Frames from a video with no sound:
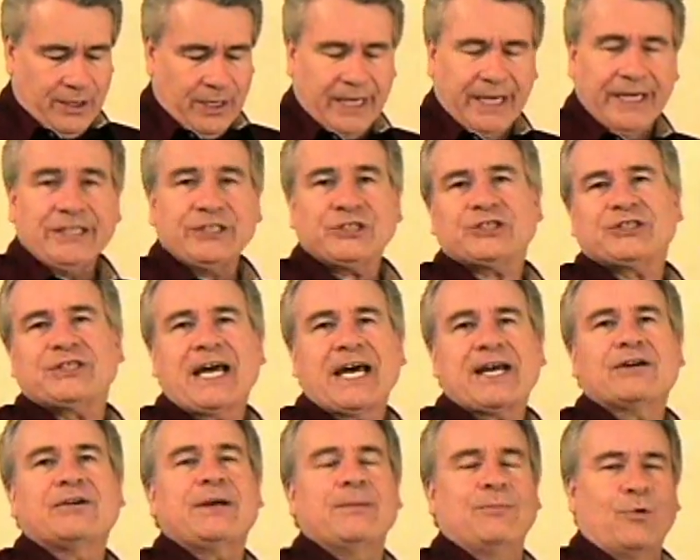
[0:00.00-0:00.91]
Each
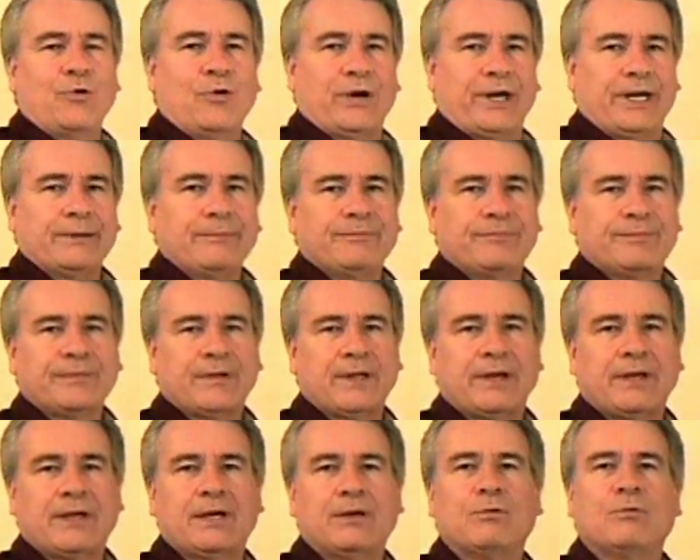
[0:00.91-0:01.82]
Saturday morning,
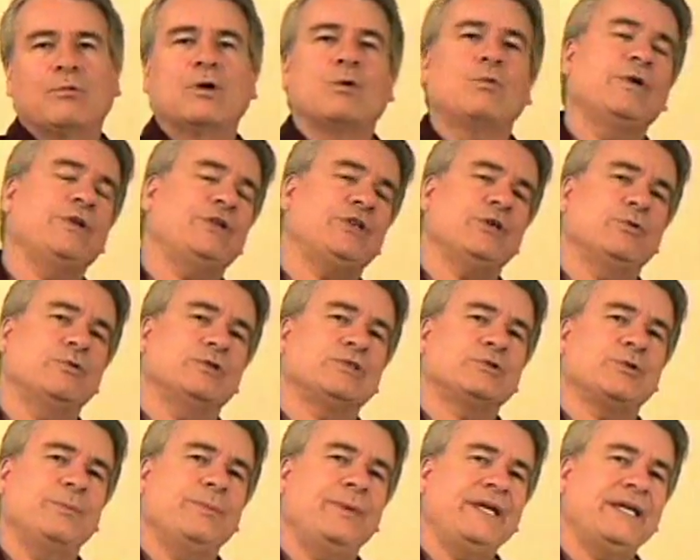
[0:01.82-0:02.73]
what we do
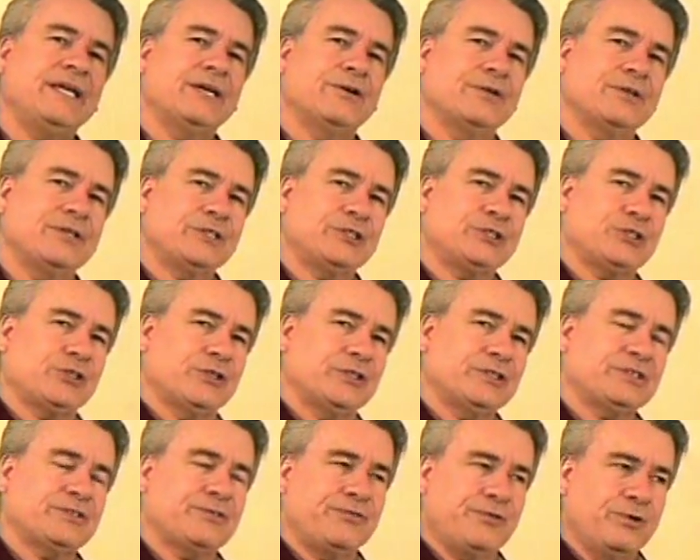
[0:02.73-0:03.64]
is we meet here at the
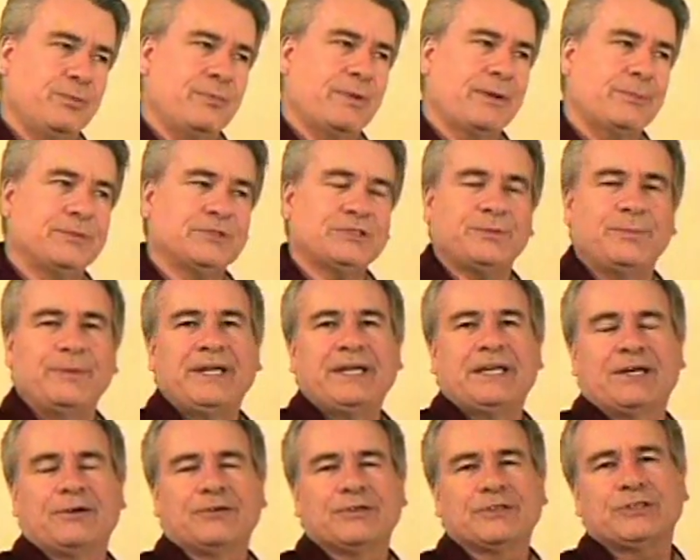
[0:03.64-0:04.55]
church, a few members meet
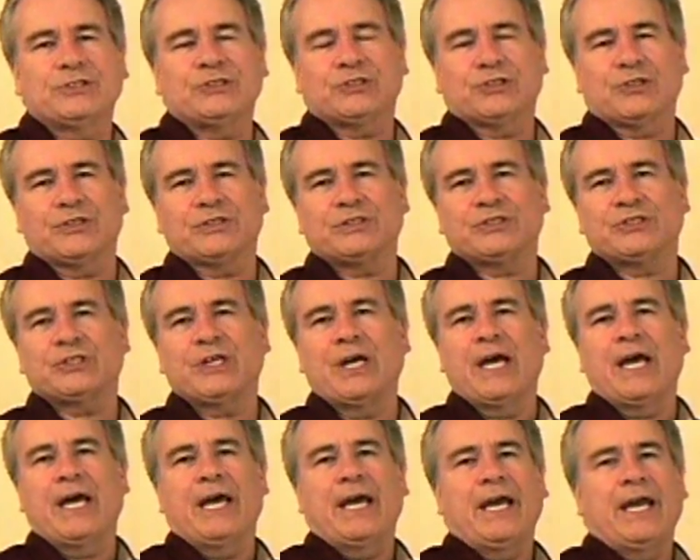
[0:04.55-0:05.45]
here at the church,
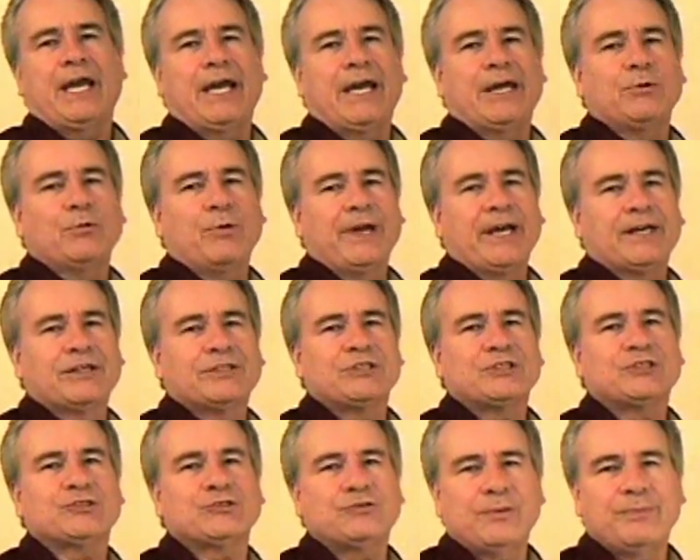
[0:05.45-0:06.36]
and we are
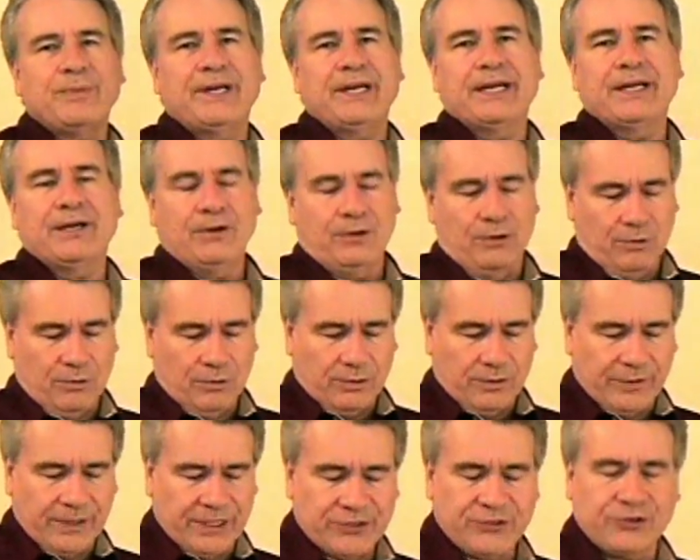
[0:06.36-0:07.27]
distributing
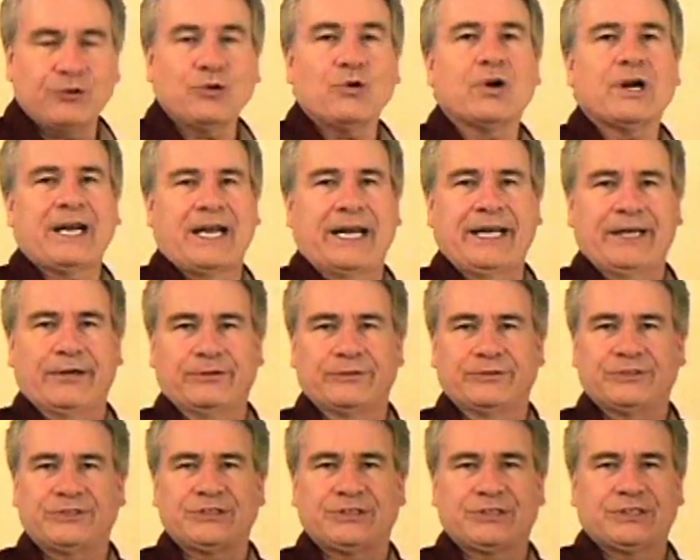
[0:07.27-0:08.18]
these door
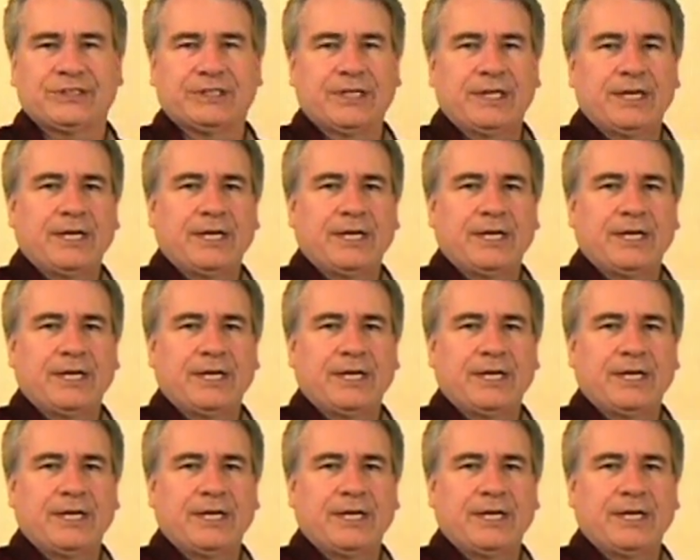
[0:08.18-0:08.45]
hangers